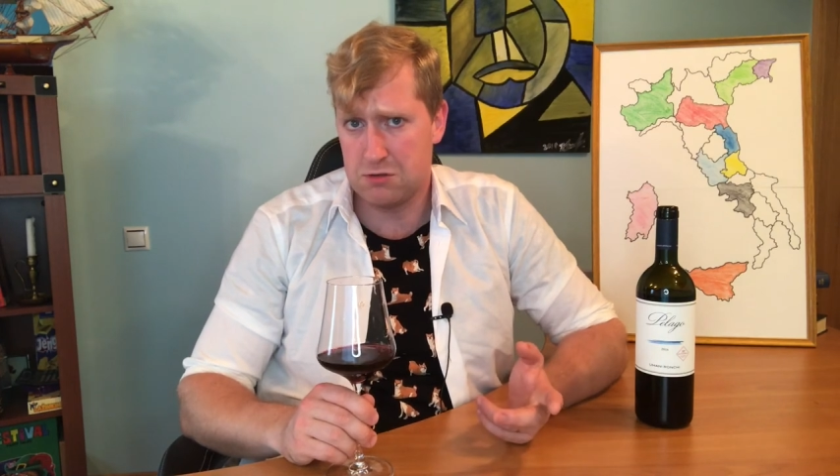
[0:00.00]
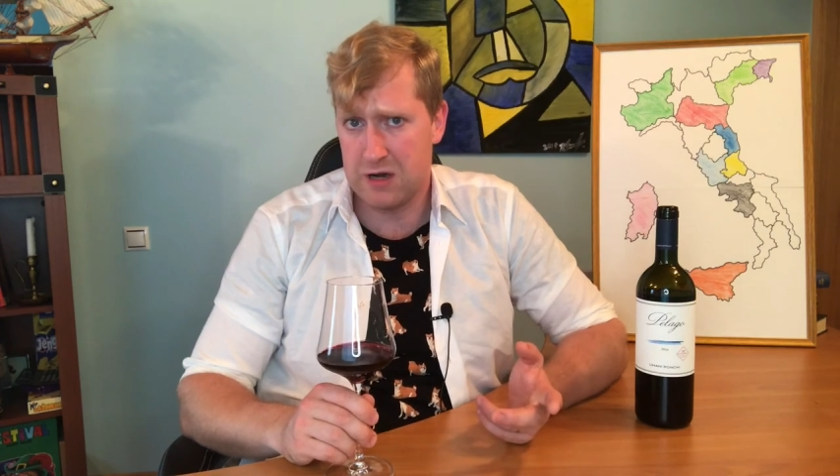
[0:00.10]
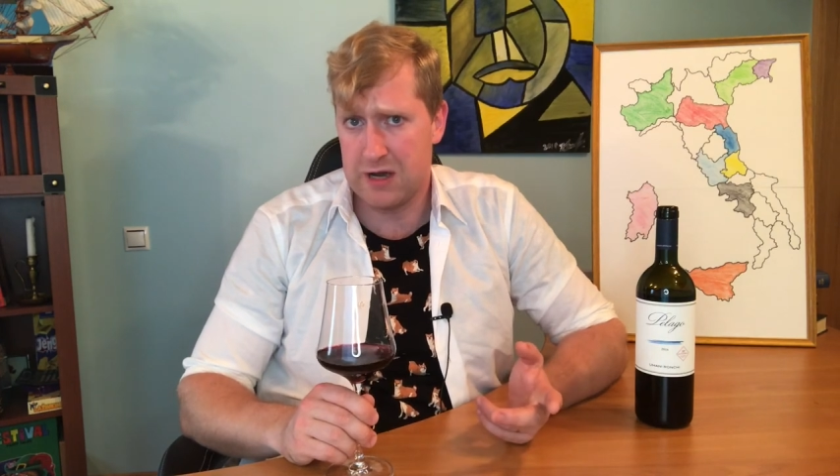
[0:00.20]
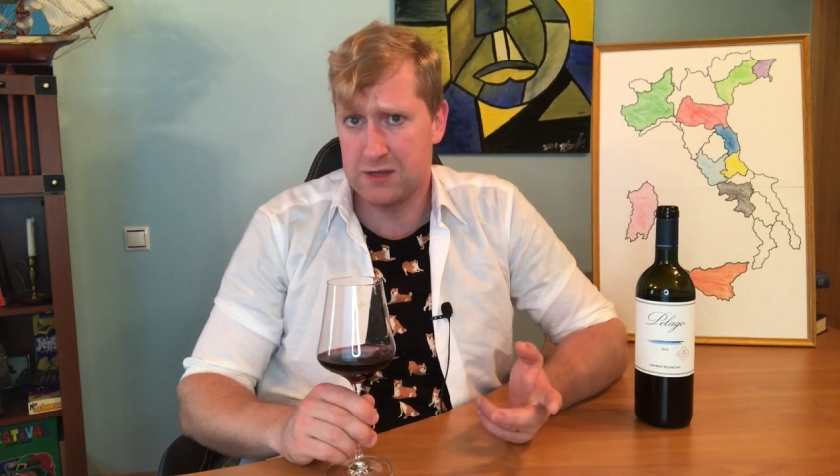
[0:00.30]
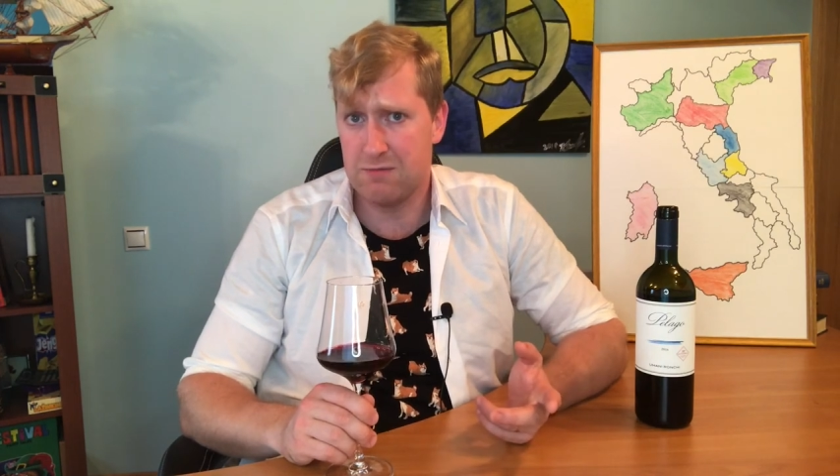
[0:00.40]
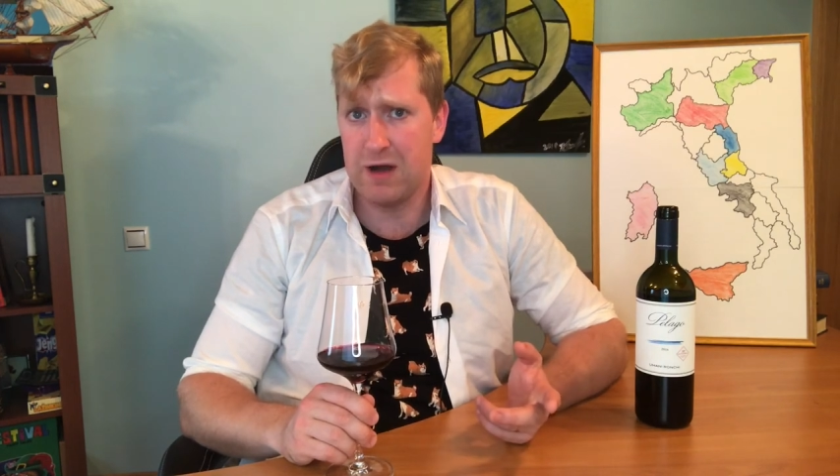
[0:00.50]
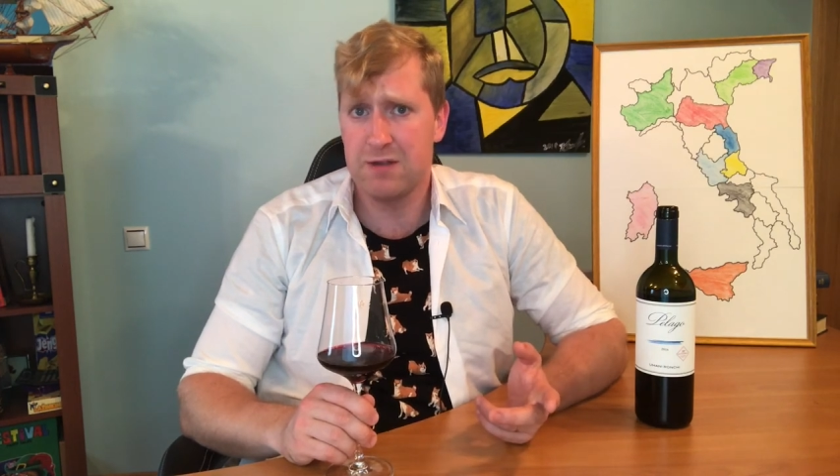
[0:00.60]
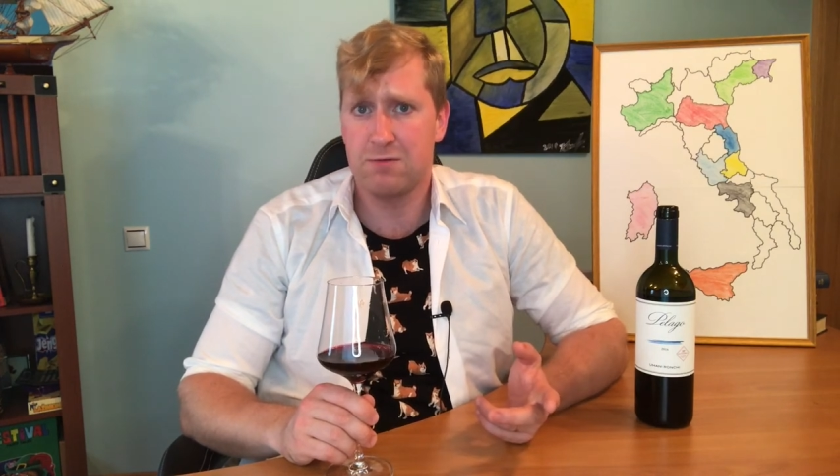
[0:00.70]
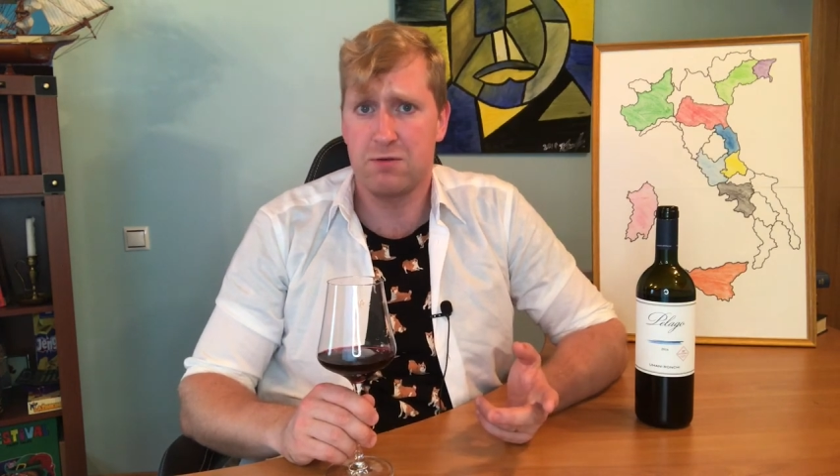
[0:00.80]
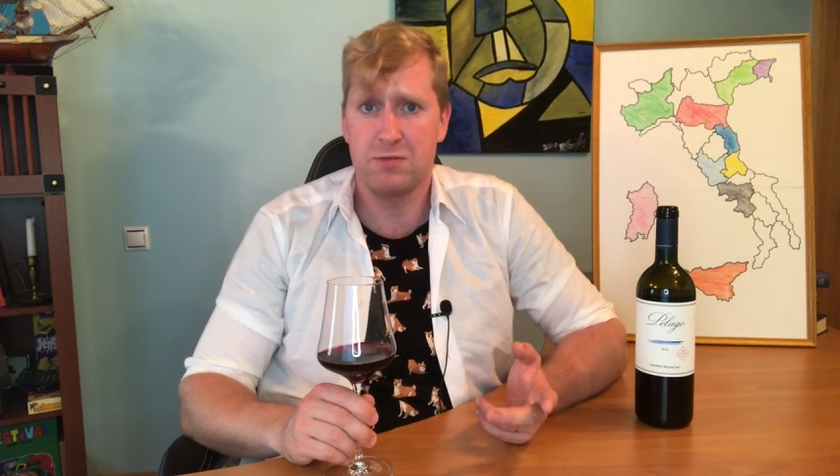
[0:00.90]
tried
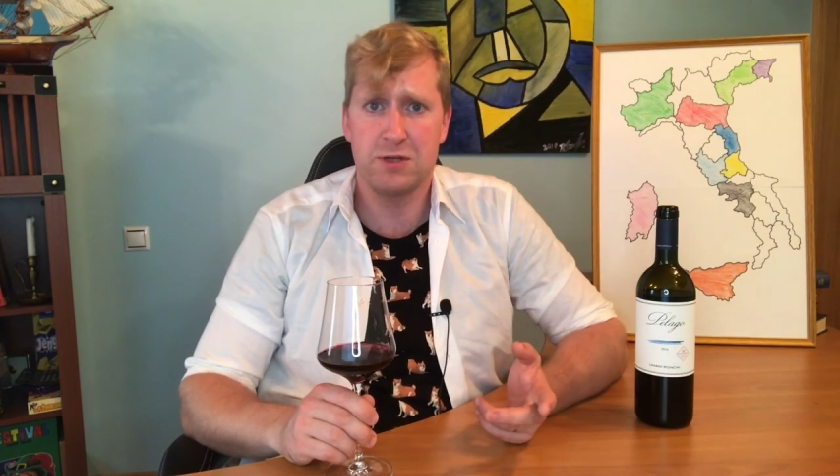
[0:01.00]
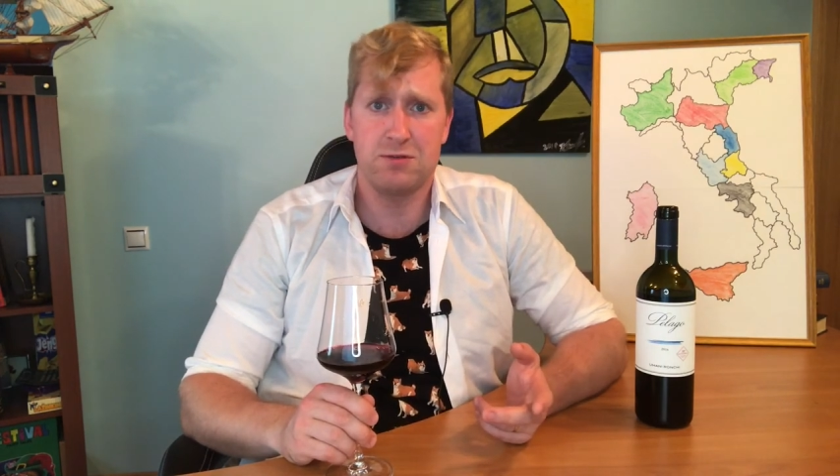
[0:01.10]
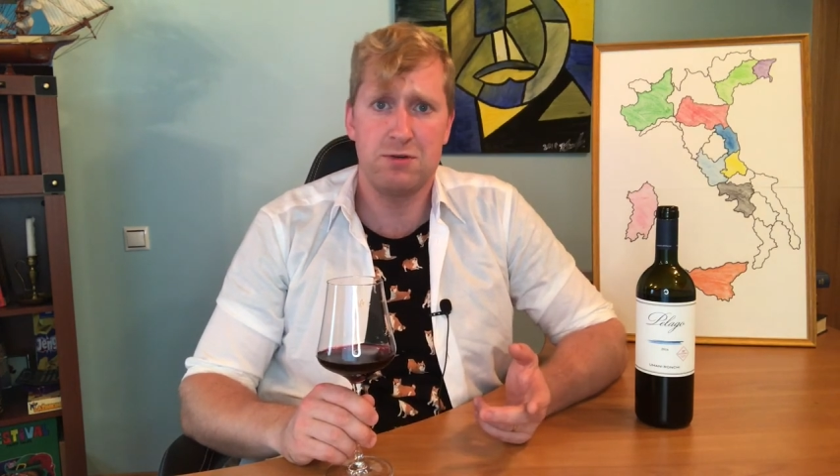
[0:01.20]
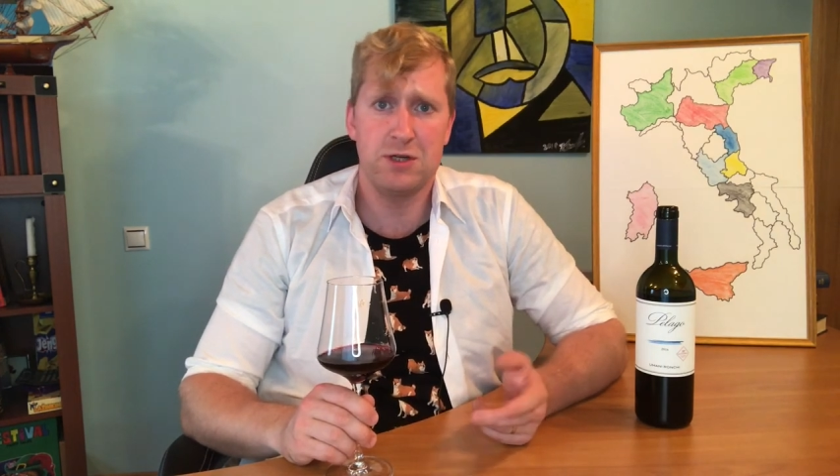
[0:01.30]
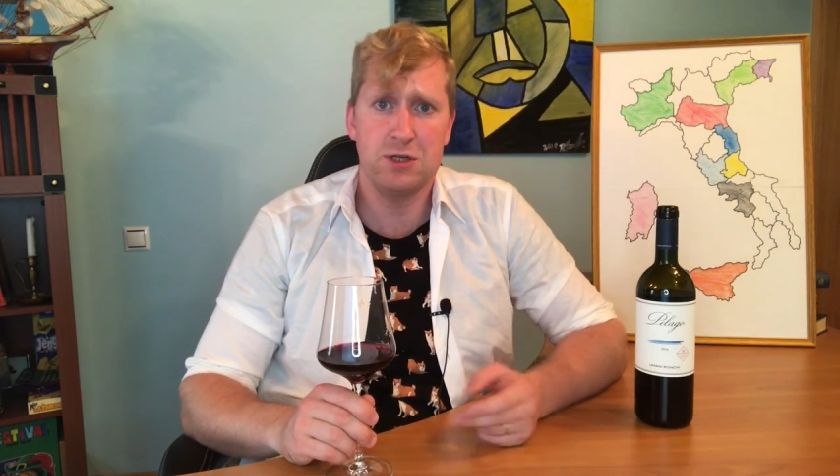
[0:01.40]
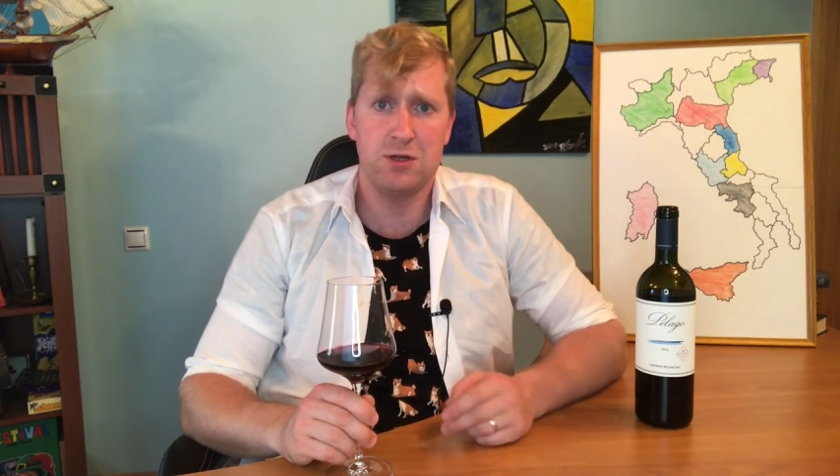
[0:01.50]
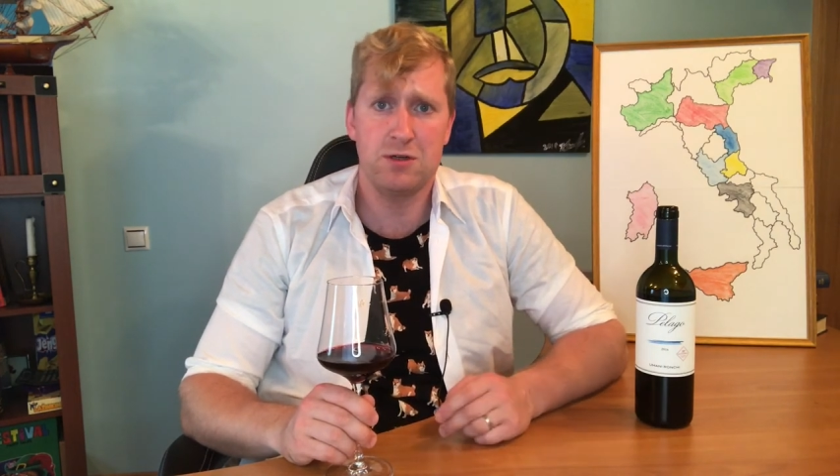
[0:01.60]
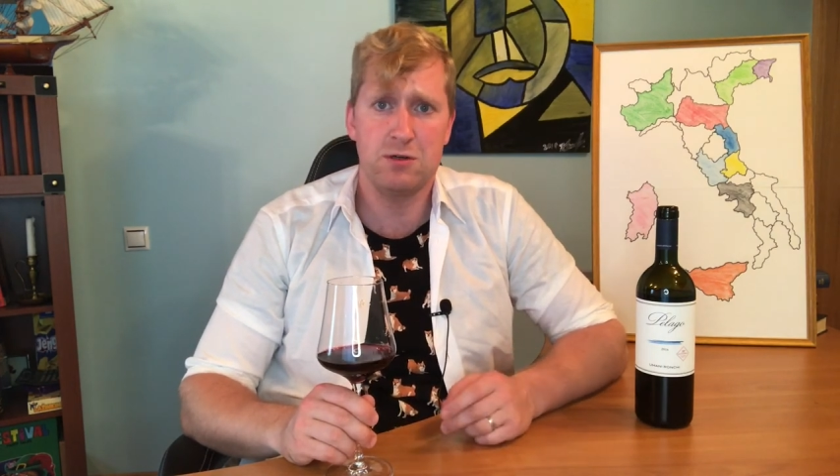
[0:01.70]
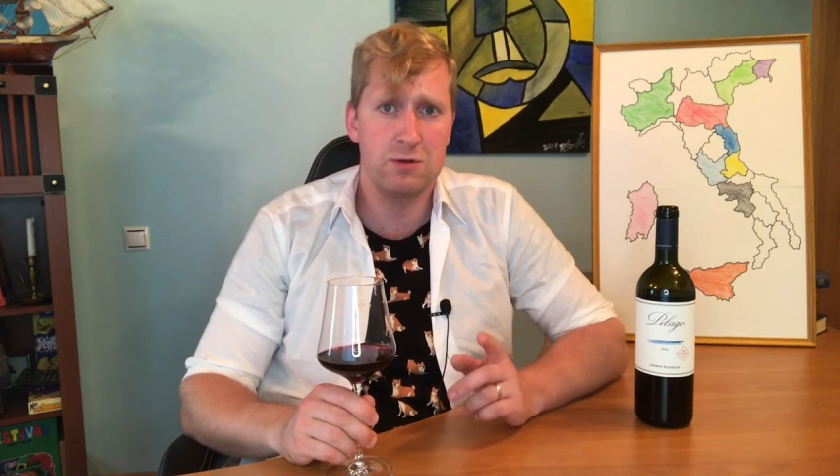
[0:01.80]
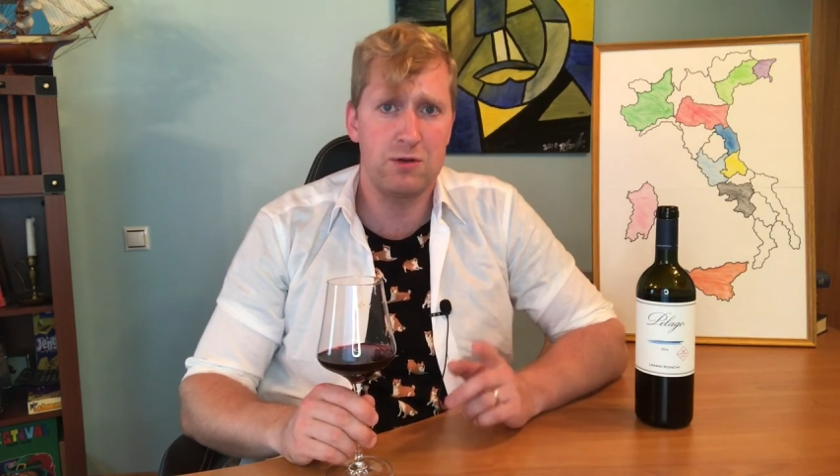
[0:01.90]
wine from this region.